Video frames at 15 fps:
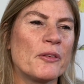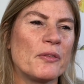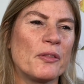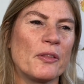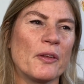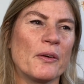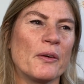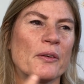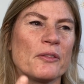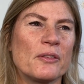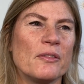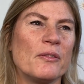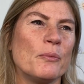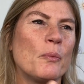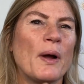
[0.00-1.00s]
the
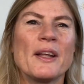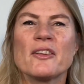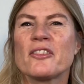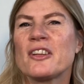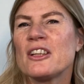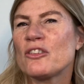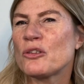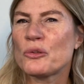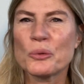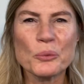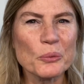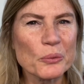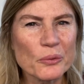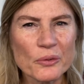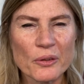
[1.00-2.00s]
Wales Teacher
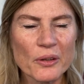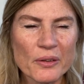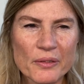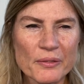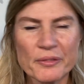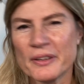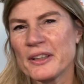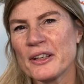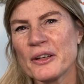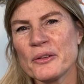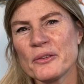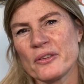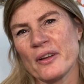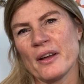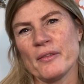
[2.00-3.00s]
Talk
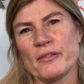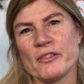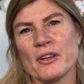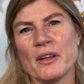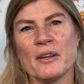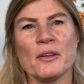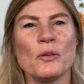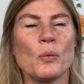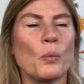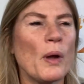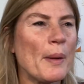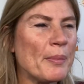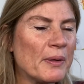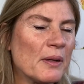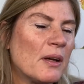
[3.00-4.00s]
videos that I've done and the
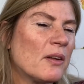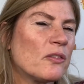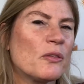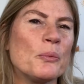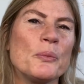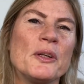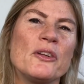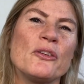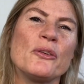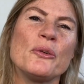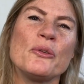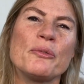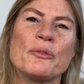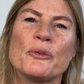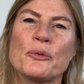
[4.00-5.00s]
webinars that we
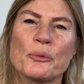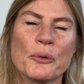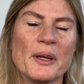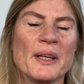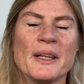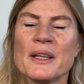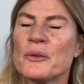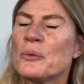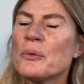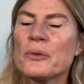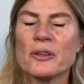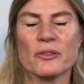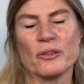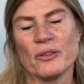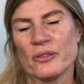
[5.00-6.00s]
do for training and all
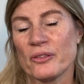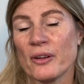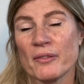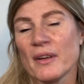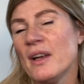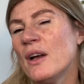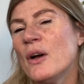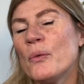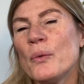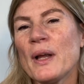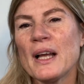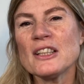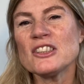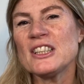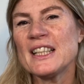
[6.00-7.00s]
this sort of stuff, we
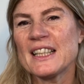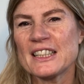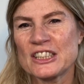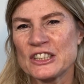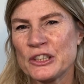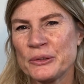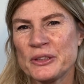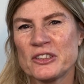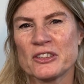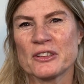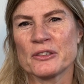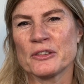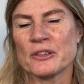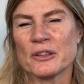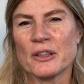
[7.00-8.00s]
actually get to know each
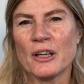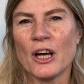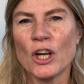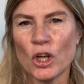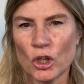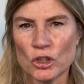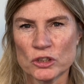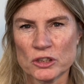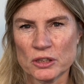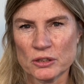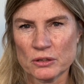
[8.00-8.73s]
other a lot.